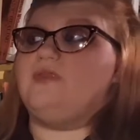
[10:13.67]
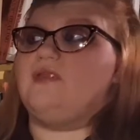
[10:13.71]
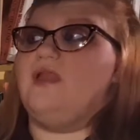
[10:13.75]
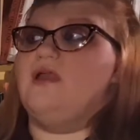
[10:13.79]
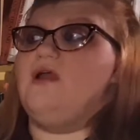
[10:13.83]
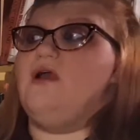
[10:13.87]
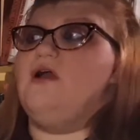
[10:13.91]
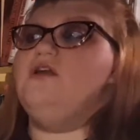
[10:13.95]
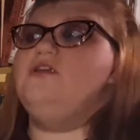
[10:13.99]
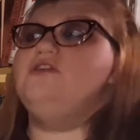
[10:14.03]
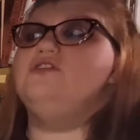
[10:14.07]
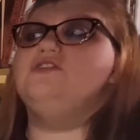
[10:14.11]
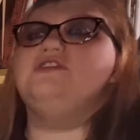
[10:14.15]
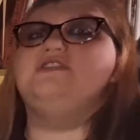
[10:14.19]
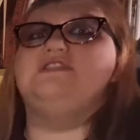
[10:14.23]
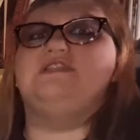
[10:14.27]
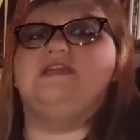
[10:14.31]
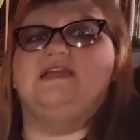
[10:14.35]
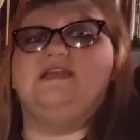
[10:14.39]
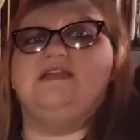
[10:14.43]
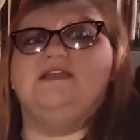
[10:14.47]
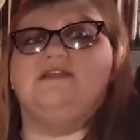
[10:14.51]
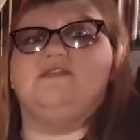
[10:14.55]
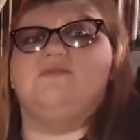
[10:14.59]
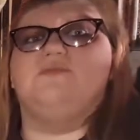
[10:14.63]

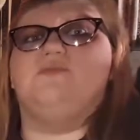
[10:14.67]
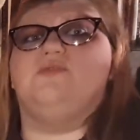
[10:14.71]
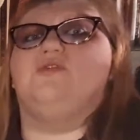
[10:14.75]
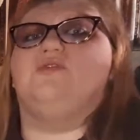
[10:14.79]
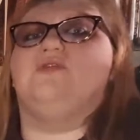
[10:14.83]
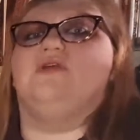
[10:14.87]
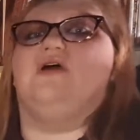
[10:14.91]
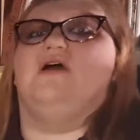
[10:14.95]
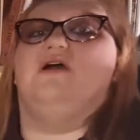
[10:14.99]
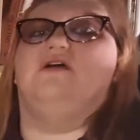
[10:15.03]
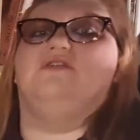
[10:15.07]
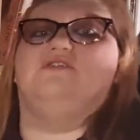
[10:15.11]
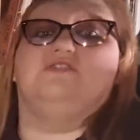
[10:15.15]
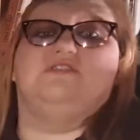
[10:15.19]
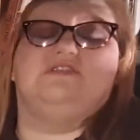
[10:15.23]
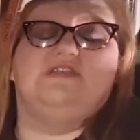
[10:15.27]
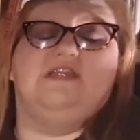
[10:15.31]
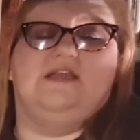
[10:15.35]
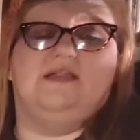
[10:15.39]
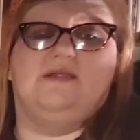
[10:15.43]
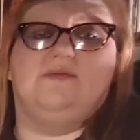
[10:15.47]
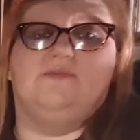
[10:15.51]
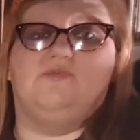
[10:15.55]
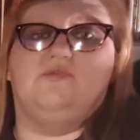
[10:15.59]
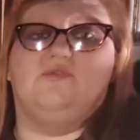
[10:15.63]
understanding the Buddha,
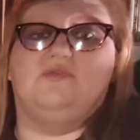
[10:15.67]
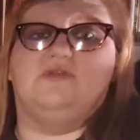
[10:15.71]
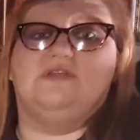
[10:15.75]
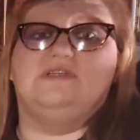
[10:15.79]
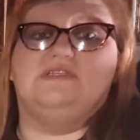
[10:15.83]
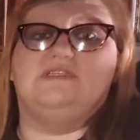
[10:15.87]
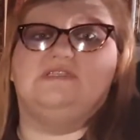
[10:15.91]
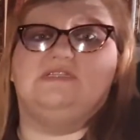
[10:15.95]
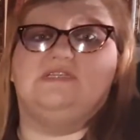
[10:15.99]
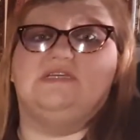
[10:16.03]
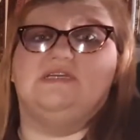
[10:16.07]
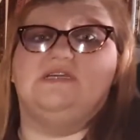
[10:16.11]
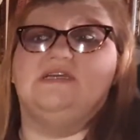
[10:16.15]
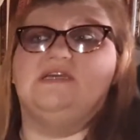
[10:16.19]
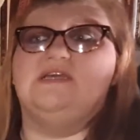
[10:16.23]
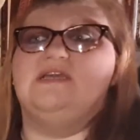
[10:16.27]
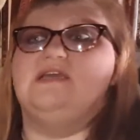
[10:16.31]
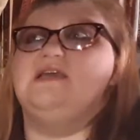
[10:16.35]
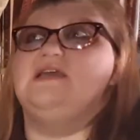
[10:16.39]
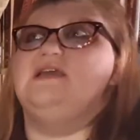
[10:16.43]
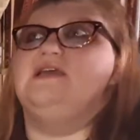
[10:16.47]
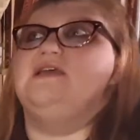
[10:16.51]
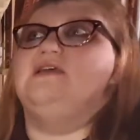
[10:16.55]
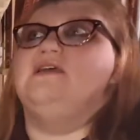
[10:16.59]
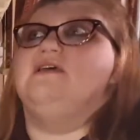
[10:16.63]
understanding Buddhist
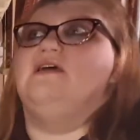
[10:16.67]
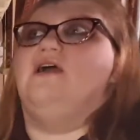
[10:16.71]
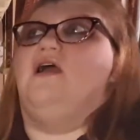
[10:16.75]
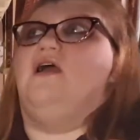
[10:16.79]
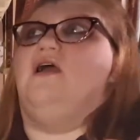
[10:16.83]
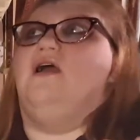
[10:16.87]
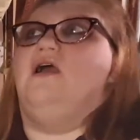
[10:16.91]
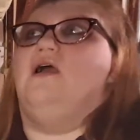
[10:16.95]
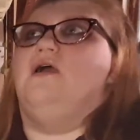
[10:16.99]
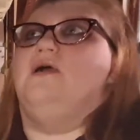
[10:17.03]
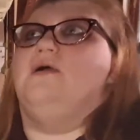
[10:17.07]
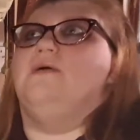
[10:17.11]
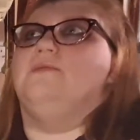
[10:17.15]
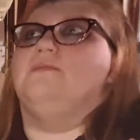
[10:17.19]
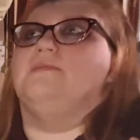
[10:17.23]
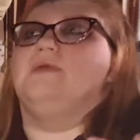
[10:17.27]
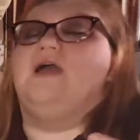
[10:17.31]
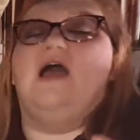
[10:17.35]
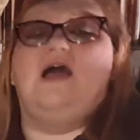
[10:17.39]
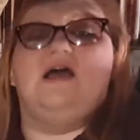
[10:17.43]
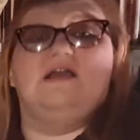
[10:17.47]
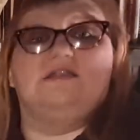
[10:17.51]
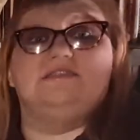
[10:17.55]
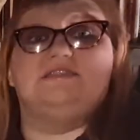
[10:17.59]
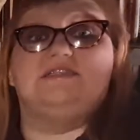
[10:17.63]

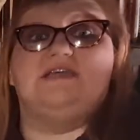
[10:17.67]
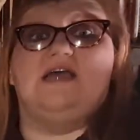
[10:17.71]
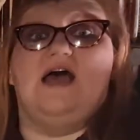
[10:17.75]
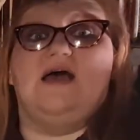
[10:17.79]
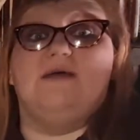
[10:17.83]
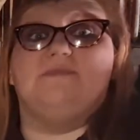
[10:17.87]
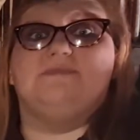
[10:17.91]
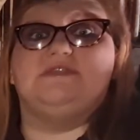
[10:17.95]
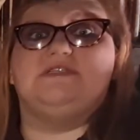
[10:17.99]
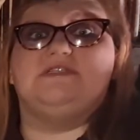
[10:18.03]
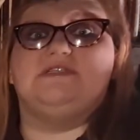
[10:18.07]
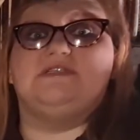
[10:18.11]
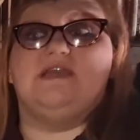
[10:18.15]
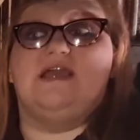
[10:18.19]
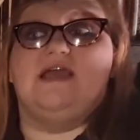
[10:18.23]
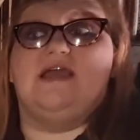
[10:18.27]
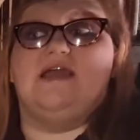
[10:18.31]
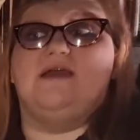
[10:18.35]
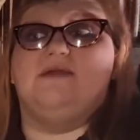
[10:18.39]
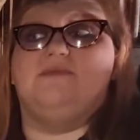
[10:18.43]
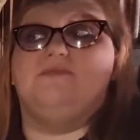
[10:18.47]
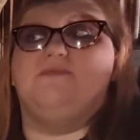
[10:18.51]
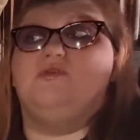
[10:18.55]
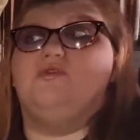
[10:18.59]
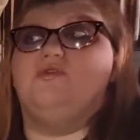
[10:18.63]
concepts
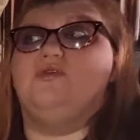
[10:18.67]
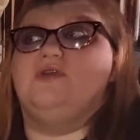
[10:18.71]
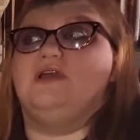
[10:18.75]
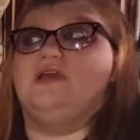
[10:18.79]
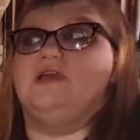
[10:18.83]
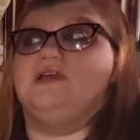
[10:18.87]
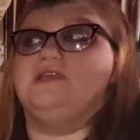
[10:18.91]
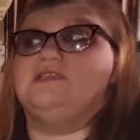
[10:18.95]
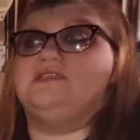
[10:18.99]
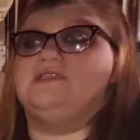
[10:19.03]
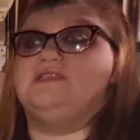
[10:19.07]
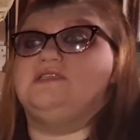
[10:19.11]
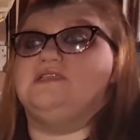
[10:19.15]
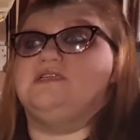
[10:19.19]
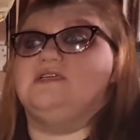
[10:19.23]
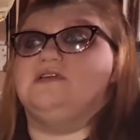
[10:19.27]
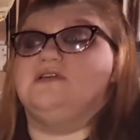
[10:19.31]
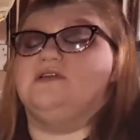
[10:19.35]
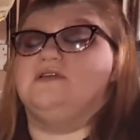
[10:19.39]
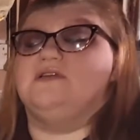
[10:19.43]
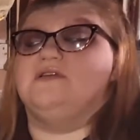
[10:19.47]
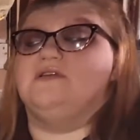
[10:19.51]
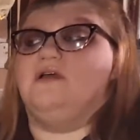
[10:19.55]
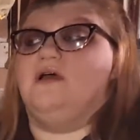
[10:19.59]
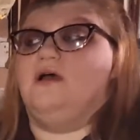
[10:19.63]
and Buddhist
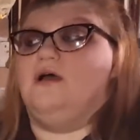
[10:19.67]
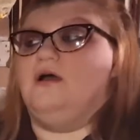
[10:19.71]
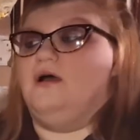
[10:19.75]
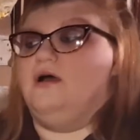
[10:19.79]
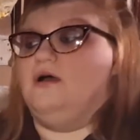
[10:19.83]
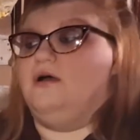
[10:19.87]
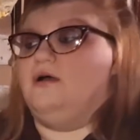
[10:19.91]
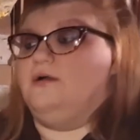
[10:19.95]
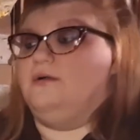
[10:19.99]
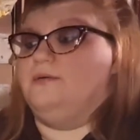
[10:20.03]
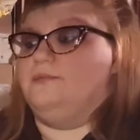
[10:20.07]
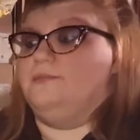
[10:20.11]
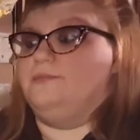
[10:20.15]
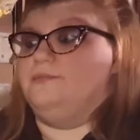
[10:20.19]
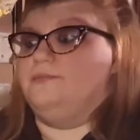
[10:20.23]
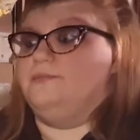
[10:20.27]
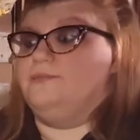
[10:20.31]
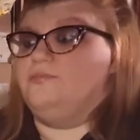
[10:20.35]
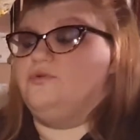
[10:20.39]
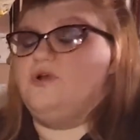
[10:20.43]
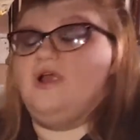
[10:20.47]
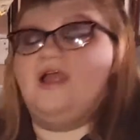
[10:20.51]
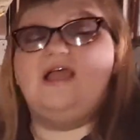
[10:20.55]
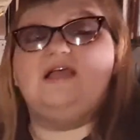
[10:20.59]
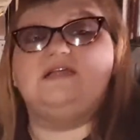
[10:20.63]

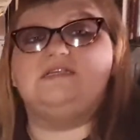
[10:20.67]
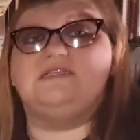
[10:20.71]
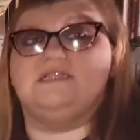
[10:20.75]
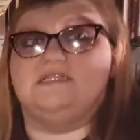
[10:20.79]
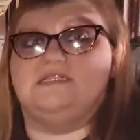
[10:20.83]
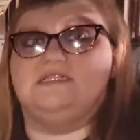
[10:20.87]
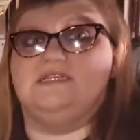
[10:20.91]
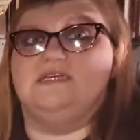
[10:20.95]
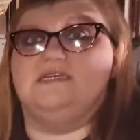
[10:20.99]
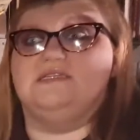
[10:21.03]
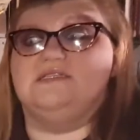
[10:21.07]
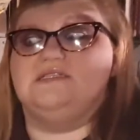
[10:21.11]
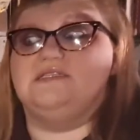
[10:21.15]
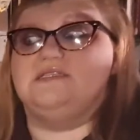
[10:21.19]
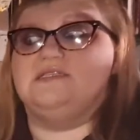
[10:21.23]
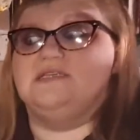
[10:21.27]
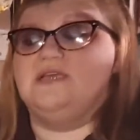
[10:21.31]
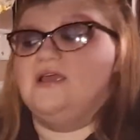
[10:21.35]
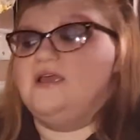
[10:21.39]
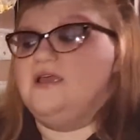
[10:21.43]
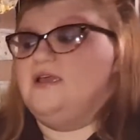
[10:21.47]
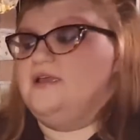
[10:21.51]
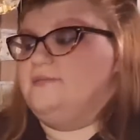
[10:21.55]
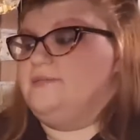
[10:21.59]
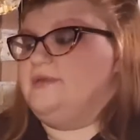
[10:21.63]
practices,
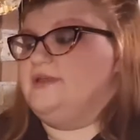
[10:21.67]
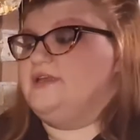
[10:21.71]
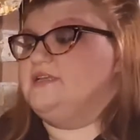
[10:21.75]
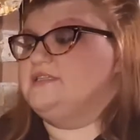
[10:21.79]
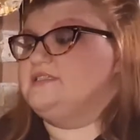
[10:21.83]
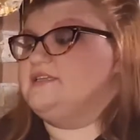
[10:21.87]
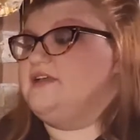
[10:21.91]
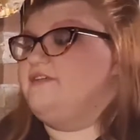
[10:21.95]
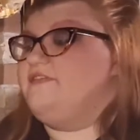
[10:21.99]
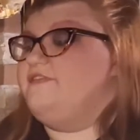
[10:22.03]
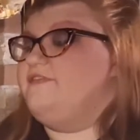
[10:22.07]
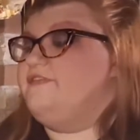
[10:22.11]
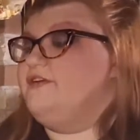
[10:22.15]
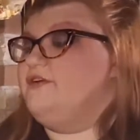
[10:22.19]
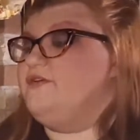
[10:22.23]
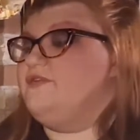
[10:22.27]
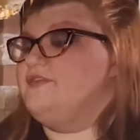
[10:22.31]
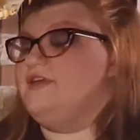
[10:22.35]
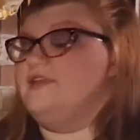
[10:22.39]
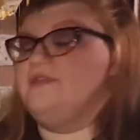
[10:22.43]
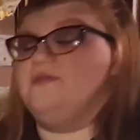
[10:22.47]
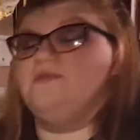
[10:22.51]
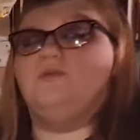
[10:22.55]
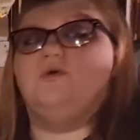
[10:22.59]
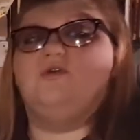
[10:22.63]
because I feel
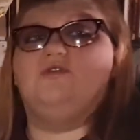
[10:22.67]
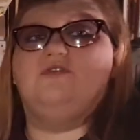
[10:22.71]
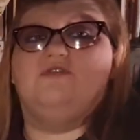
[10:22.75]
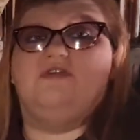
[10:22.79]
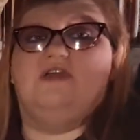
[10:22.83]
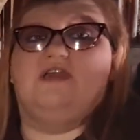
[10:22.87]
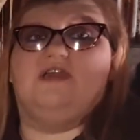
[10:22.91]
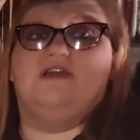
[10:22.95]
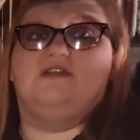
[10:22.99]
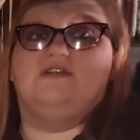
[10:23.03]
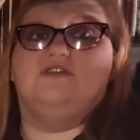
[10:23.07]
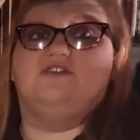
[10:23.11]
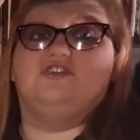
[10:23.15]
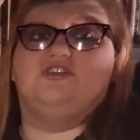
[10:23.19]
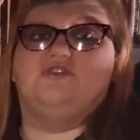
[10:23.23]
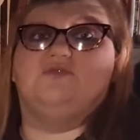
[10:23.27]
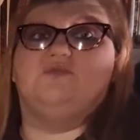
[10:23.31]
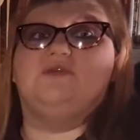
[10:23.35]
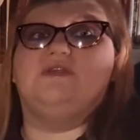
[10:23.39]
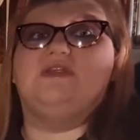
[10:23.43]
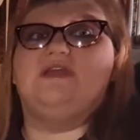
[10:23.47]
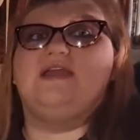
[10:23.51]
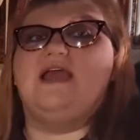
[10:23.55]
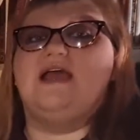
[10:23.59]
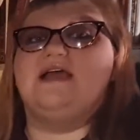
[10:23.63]
that the Moldavite energy
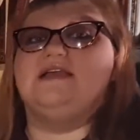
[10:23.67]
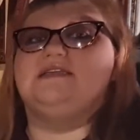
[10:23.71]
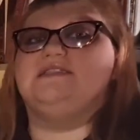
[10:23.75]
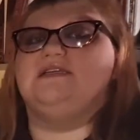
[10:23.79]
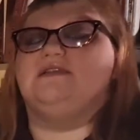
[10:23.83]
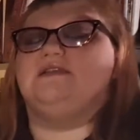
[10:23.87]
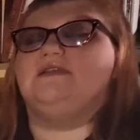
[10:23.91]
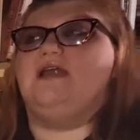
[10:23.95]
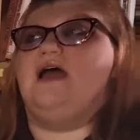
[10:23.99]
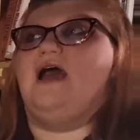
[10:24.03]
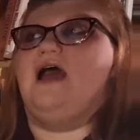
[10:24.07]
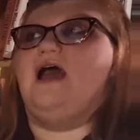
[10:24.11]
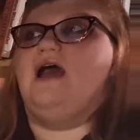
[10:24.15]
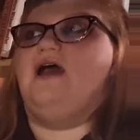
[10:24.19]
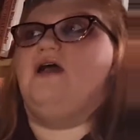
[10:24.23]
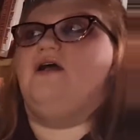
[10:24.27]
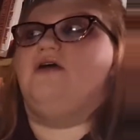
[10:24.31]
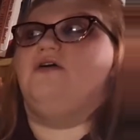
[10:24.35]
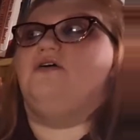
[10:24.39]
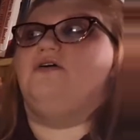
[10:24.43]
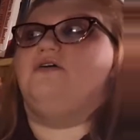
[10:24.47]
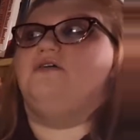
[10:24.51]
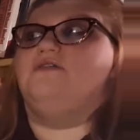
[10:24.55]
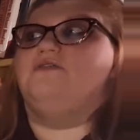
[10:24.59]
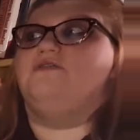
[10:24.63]
really has a lot
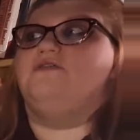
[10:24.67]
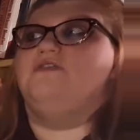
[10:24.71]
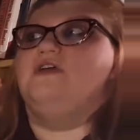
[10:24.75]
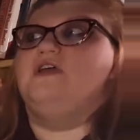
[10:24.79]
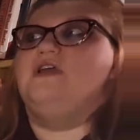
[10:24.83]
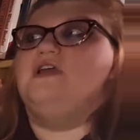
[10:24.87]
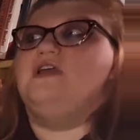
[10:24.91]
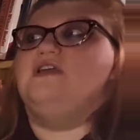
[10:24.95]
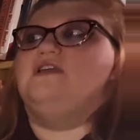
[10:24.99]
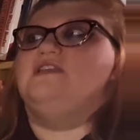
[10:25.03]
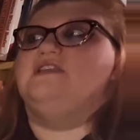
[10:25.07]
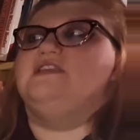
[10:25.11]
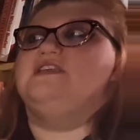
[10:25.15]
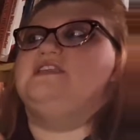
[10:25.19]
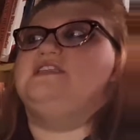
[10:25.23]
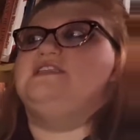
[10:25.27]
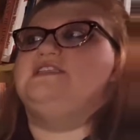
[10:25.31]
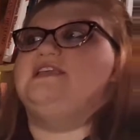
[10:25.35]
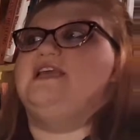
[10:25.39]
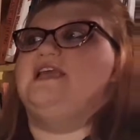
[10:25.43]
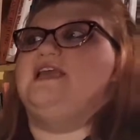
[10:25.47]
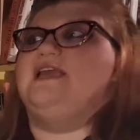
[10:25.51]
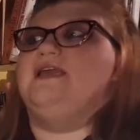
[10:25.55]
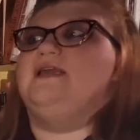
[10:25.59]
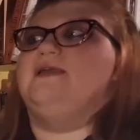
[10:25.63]
of the
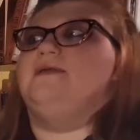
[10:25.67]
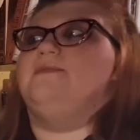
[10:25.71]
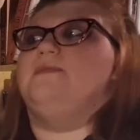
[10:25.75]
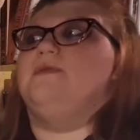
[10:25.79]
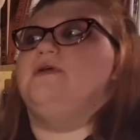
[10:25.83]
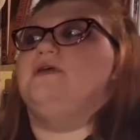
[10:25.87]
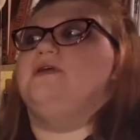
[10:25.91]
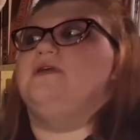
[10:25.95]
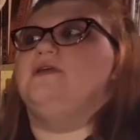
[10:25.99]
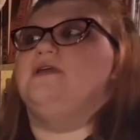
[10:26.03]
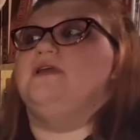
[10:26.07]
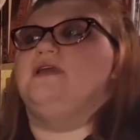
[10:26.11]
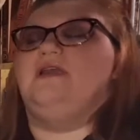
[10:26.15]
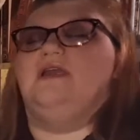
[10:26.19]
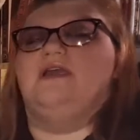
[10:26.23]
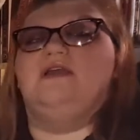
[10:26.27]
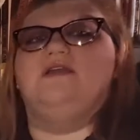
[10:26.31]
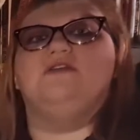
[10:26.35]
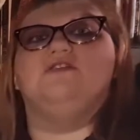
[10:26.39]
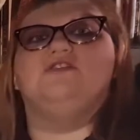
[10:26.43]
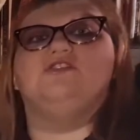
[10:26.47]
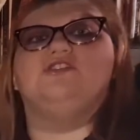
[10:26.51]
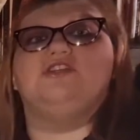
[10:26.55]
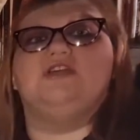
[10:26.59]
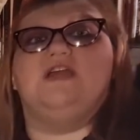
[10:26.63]
same
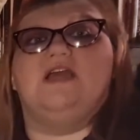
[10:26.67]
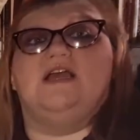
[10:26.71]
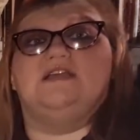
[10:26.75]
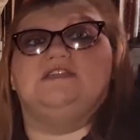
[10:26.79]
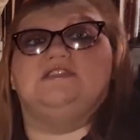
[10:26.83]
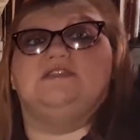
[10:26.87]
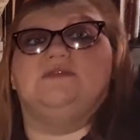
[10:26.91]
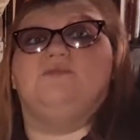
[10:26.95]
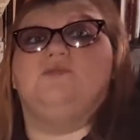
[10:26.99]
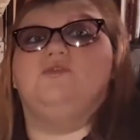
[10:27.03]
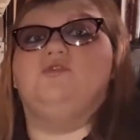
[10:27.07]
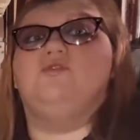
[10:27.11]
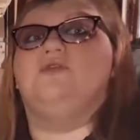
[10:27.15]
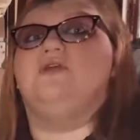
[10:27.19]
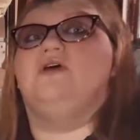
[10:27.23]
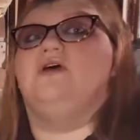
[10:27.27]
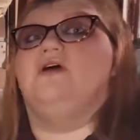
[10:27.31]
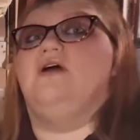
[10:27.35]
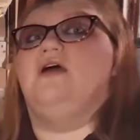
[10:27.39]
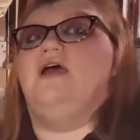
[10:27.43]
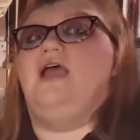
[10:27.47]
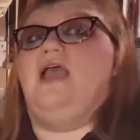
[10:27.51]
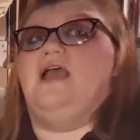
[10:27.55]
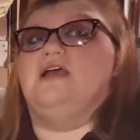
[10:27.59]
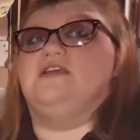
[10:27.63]
energy as the
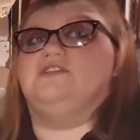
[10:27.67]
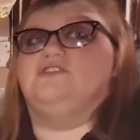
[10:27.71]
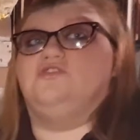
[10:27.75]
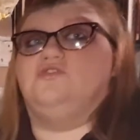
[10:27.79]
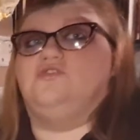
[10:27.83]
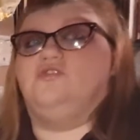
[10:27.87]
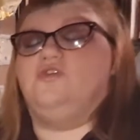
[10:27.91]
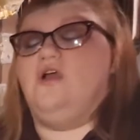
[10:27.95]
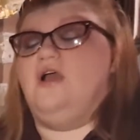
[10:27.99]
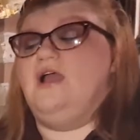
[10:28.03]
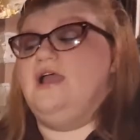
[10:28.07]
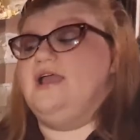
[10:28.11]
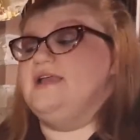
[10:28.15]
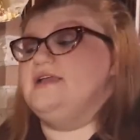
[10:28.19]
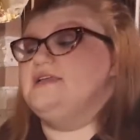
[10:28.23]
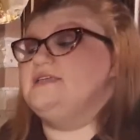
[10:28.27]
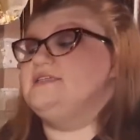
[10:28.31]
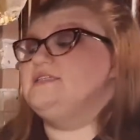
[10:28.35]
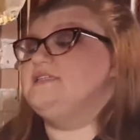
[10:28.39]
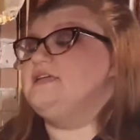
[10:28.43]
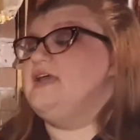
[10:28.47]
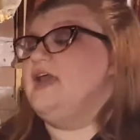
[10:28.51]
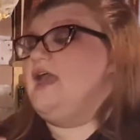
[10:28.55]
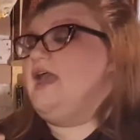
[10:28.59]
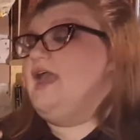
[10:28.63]
Buddha, as
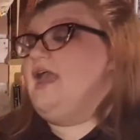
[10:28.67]
Christ,